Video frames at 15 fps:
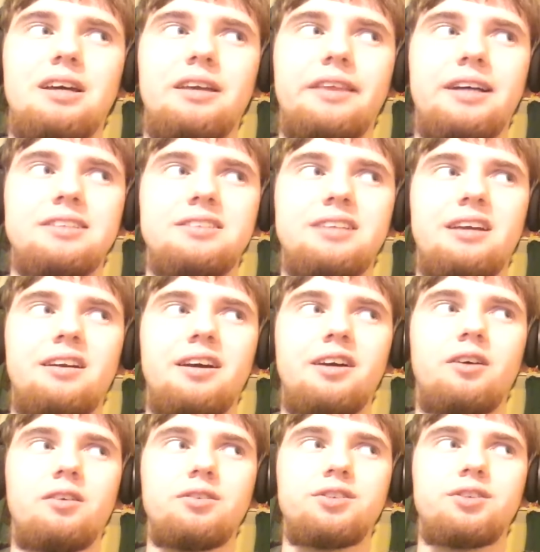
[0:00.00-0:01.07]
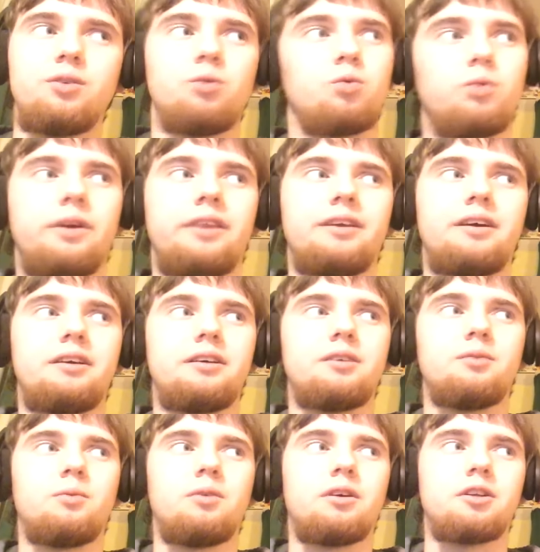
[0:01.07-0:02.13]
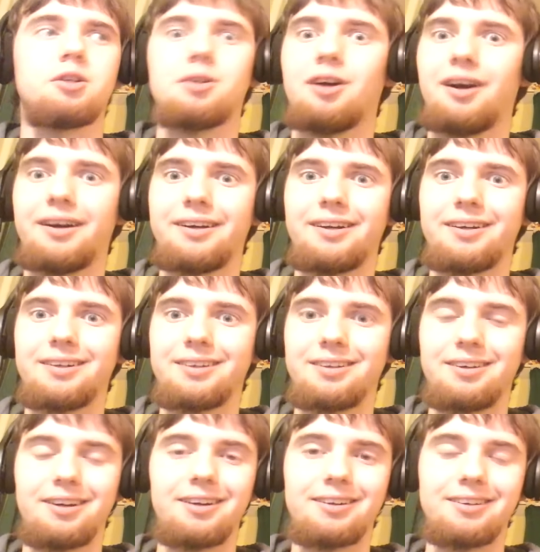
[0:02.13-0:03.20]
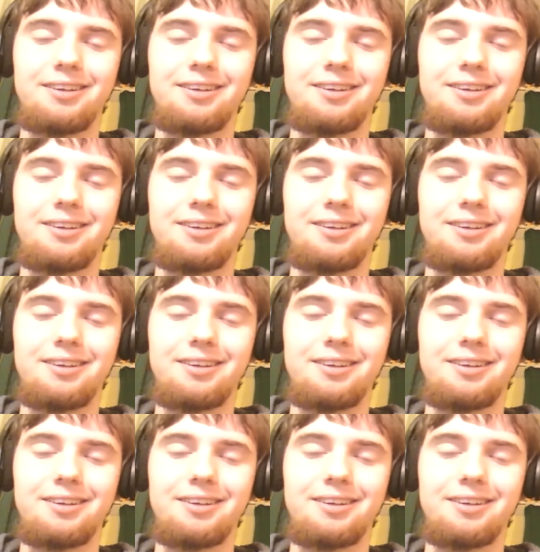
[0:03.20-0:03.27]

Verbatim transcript: that said, I also really want to try and uh,